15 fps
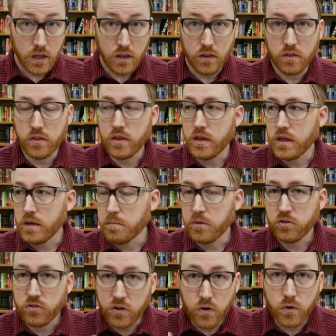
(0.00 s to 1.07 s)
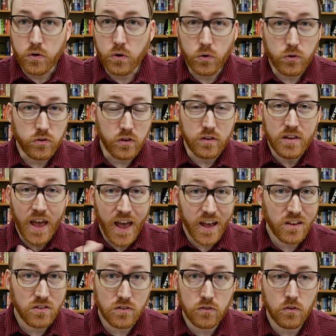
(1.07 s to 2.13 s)
the materials, the
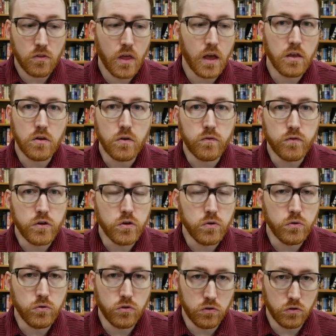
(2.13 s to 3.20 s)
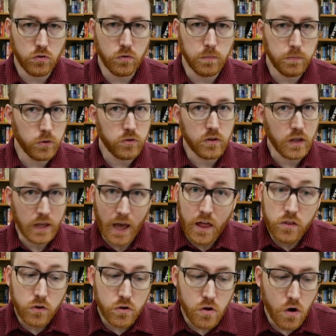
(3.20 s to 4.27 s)
texts that you've used to put
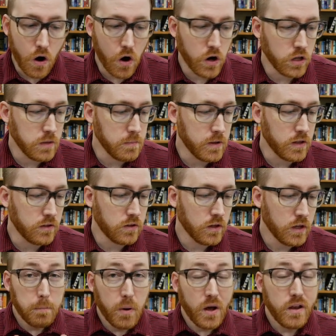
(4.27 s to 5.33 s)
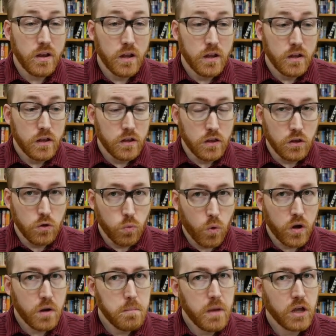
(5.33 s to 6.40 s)
together your argument. But you
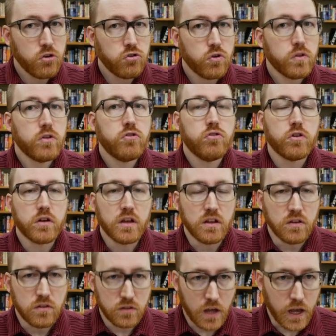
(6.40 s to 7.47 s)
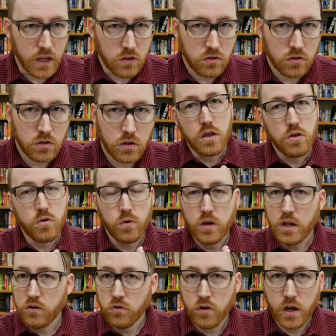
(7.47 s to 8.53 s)
want to make sure that you're concise. Your
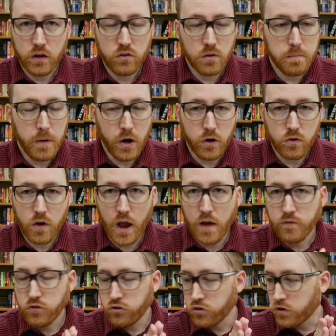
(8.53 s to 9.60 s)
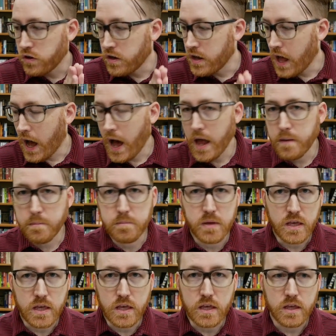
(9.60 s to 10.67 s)
introduction paragraph should not
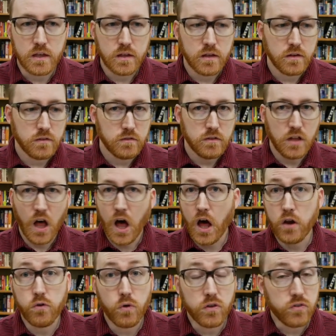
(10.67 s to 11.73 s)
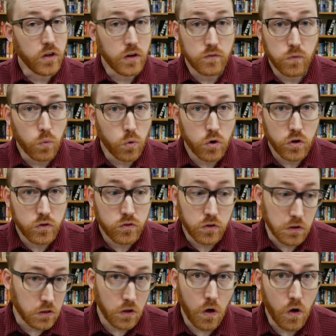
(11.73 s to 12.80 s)
be hundreds of words
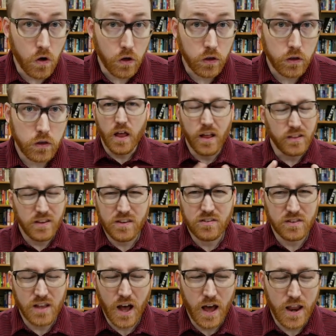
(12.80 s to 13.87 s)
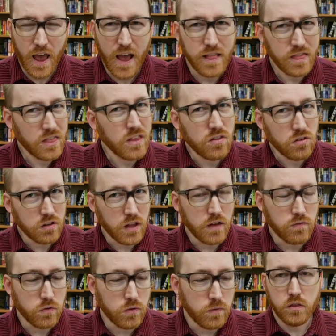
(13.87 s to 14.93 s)
long, at least not at this
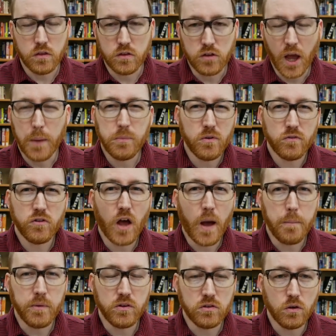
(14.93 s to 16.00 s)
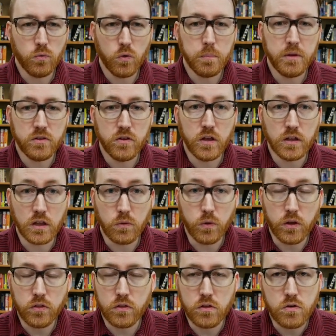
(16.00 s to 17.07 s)
level. The types of topics that we'll be dealing
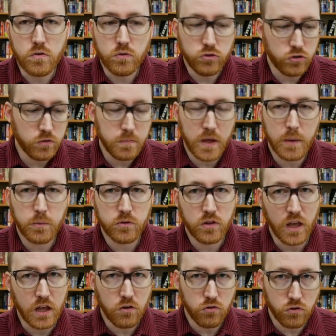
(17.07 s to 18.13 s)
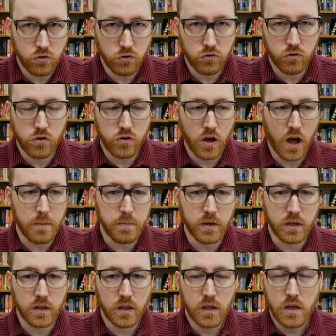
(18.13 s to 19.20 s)
with, you should be able to introduce your
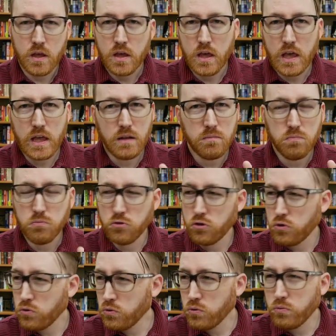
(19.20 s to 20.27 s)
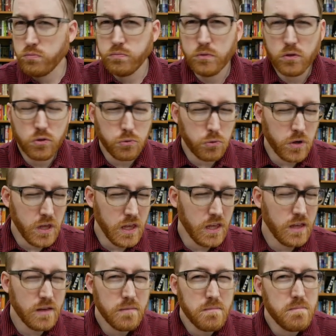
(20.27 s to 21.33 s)
topic in 2,
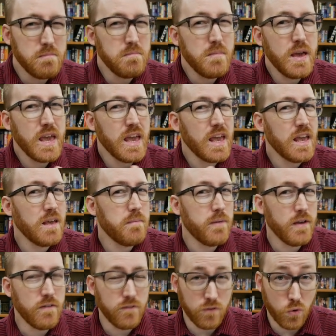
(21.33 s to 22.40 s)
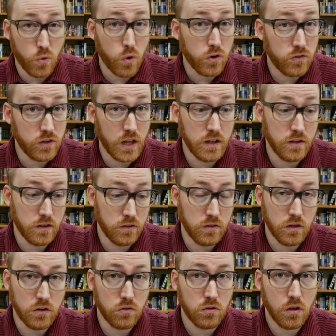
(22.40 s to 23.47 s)
3, maybe 4
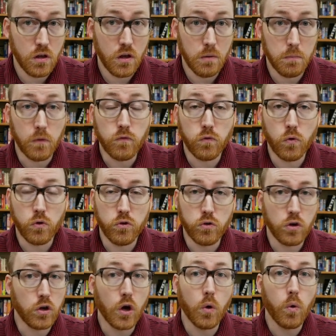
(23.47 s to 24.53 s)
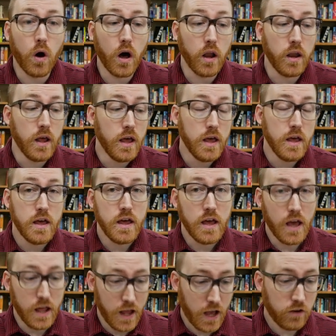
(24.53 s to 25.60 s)
sentences before you can go on
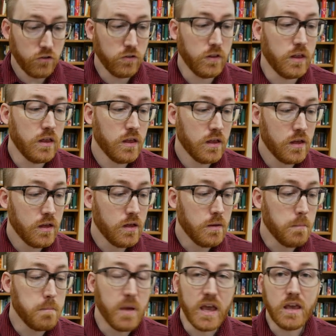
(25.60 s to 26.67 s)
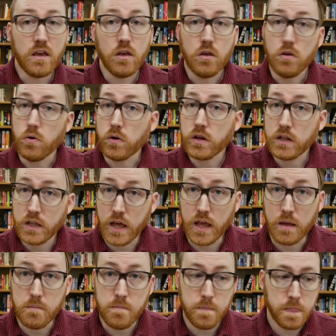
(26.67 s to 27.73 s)
and actually make your
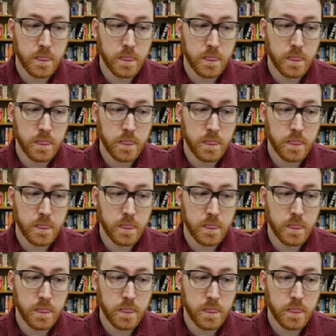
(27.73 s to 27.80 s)
claim.